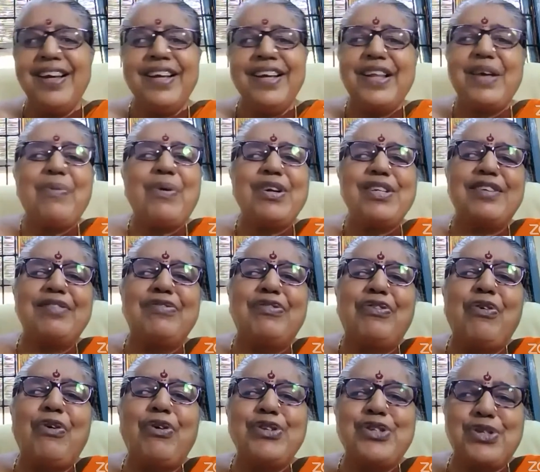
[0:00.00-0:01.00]
They want some
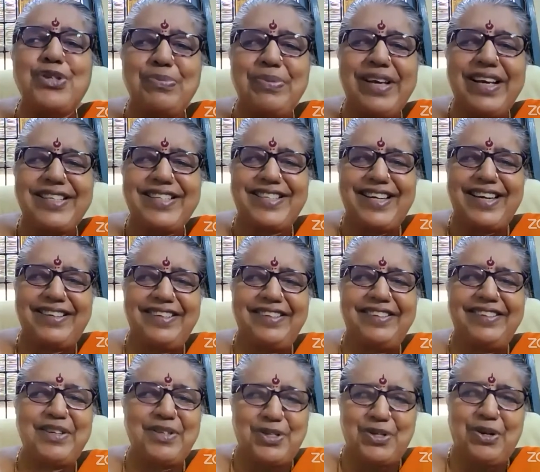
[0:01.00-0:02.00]
force to be extracted.
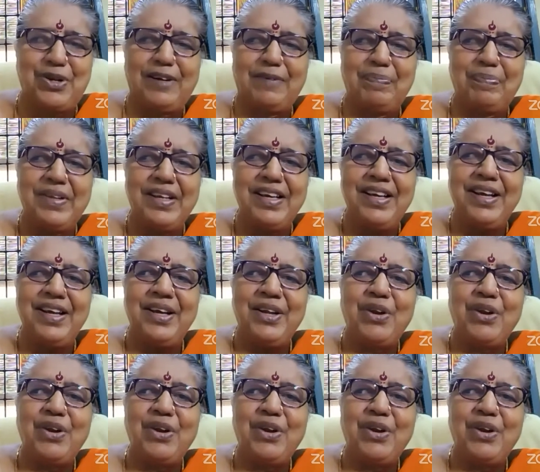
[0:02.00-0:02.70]
That's all.